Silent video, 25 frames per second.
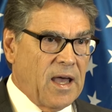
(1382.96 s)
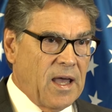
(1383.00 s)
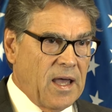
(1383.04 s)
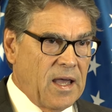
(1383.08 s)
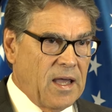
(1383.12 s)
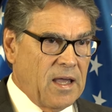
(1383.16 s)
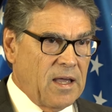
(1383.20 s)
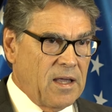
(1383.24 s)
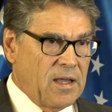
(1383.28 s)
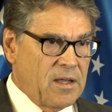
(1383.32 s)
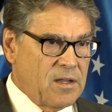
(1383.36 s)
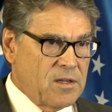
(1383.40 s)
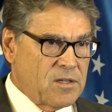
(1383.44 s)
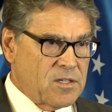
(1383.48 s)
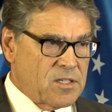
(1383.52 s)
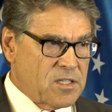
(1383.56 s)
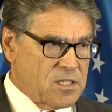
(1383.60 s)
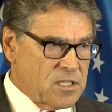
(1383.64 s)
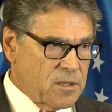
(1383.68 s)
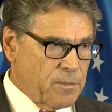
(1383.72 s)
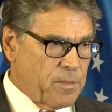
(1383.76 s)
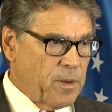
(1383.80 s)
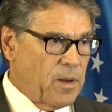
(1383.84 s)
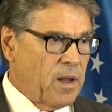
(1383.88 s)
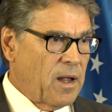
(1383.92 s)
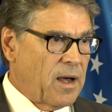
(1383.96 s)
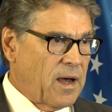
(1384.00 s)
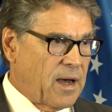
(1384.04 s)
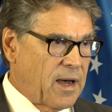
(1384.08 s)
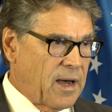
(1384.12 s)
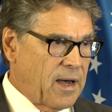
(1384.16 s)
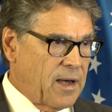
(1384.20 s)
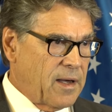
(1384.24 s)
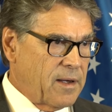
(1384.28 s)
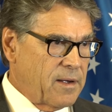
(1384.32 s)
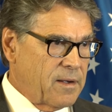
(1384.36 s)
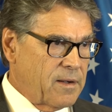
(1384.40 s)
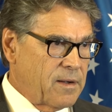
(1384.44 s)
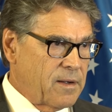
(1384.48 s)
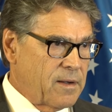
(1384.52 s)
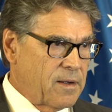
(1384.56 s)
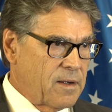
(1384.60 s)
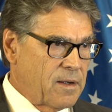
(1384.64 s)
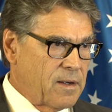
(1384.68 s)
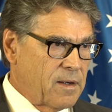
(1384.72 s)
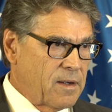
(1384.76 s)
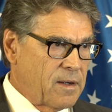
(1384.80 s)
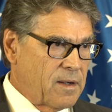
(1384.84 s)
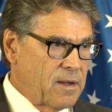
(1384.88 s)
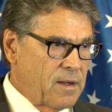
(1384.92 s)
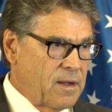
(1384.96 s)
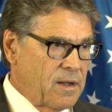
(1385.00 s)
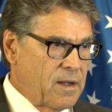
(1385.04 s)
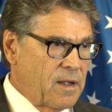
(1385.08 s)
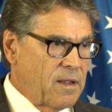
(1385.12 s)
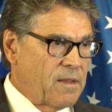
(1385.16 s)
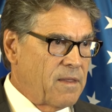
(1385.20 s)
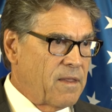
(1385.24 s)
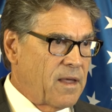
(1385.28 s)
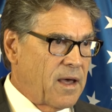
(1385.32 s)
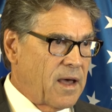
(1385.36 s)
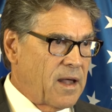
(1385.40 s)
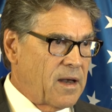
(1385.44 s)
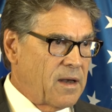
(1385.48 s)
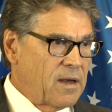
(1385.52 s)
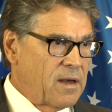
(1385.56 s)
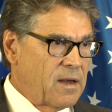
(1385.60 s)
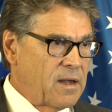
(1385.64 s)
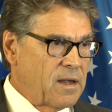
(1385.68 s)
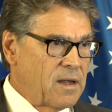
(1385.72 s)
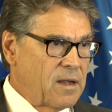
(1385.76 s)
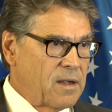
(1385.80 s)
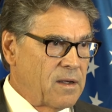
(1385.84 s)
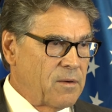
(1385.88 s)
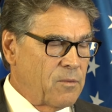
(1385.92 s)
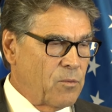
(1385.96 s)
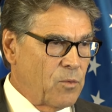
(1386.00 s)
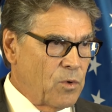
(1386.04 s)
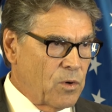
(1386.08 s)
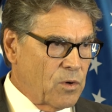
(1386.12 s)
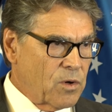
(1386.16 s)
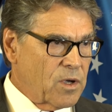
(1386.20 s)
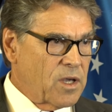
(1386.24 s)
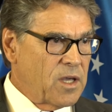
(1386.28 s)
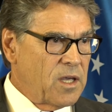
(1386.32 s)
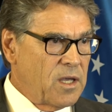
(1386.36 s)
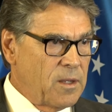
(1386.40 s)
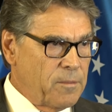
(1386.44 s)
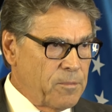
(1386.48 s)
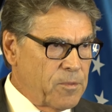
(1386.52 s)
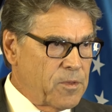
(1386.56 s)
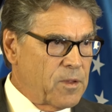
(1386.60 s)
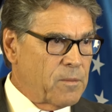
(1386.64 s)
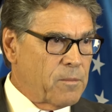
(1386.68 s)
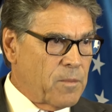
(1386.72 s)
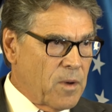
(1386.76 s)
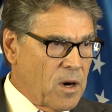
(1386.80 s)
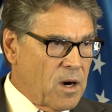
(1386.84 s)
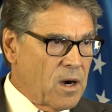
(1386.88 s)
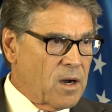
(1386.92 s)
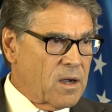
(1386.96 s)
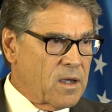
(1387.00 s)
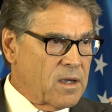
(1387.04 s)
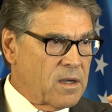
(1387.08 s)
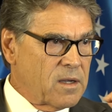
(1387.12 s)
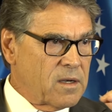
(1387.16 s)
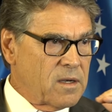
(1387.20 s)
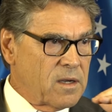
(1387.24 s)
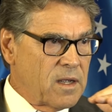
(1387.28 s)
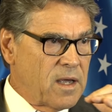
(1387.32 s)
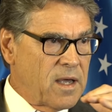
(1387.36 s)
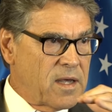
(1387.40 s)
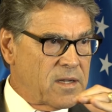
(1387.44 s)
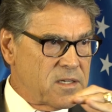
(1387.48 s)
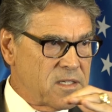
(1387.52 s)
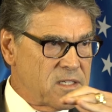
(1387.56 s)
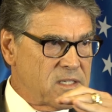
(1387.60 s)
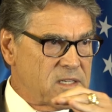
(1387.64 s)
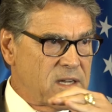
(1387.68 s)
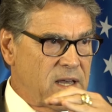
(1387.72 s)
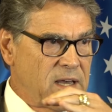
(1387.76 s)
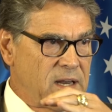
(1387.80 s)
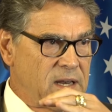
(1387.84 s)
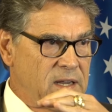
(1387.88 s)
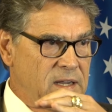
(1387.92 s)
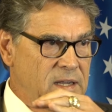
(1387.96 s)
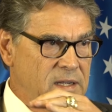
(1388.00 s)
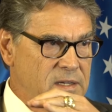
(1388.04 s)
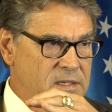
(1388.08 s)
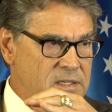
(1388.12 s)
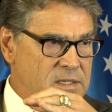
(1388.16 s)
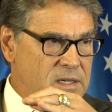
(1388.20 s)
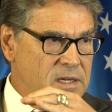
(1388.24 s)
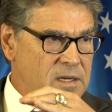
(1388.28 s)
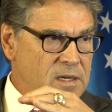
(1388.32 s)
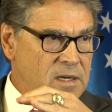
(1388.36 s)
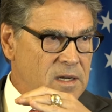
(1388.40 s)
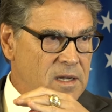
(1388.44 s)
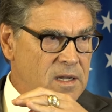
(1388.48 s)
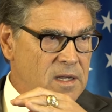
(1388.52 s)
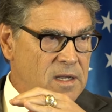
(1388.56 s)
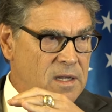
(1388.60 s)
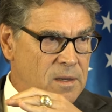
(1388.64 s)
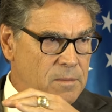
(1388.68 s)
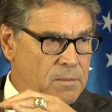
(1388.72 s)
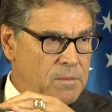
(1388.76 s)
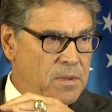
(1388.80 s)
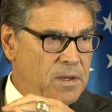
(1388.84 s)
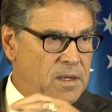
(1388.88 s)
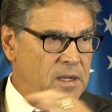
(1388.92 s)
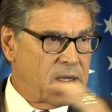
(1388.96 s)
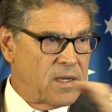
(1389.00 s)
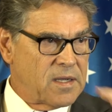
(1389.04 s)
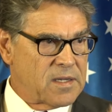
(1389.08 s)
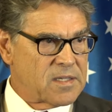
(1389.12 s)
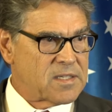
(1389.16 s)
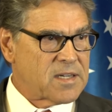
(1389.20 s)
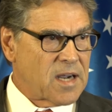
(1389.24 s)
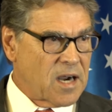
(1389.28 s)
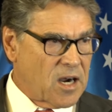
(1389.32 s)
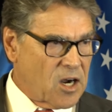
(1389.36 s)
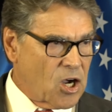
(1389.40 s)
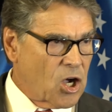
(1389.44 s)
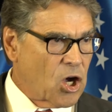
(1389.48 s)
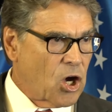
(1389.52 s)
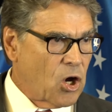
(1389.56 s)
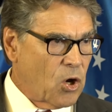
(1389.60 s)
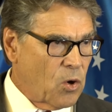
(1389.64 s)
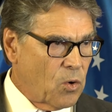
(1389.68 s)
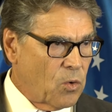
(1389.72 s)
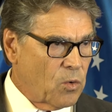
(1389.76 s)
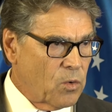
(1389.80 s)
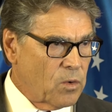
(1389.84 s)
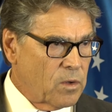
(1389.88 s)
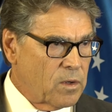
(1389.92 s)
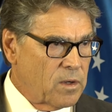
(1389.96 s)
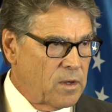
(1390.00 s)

a supply that will keep the market as steady as it can be is our goal.